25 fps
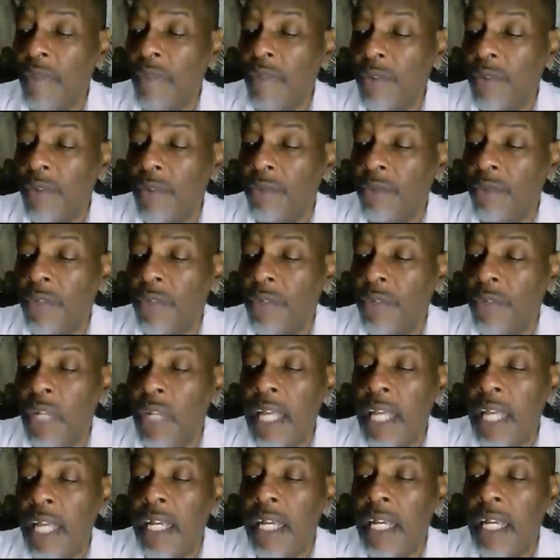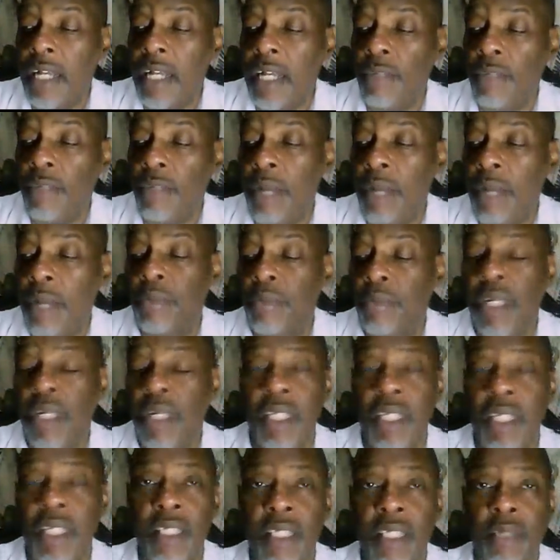feel like you might book and then
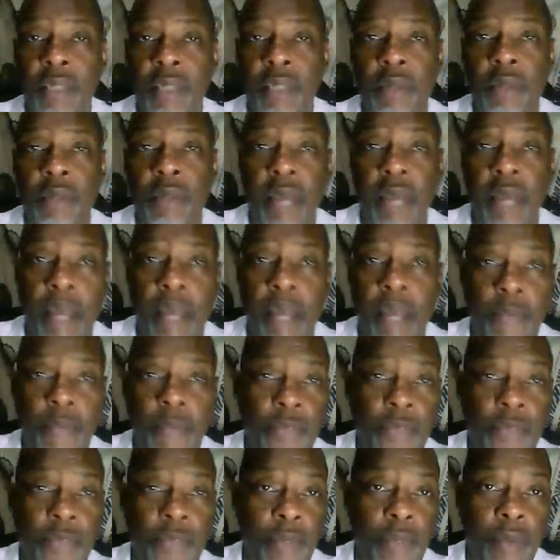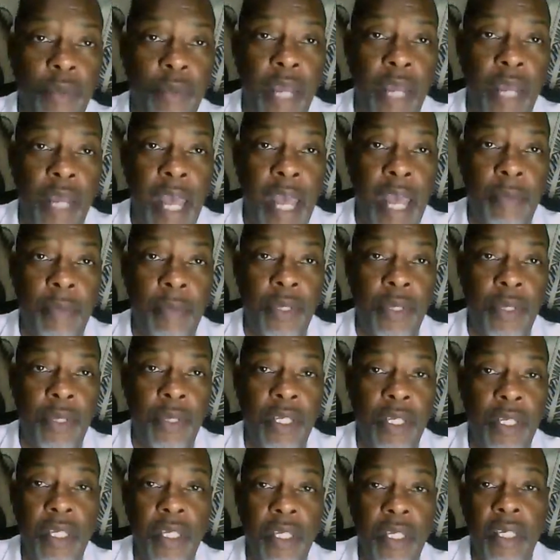something might happen,
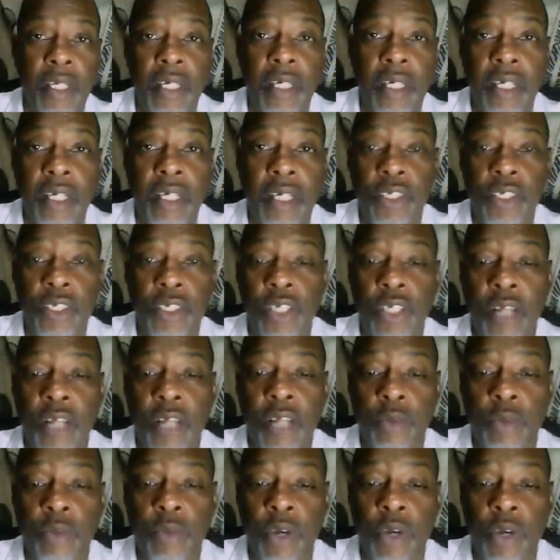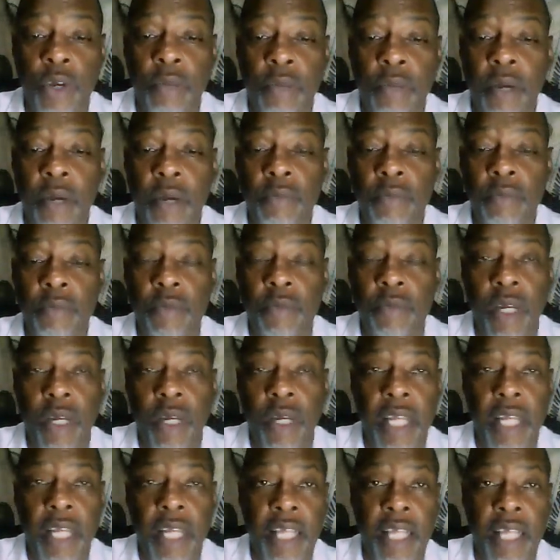you shouldn't have to worry about
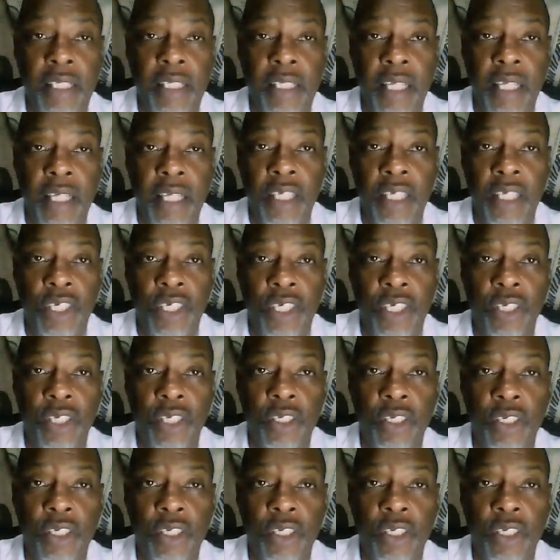cancellation.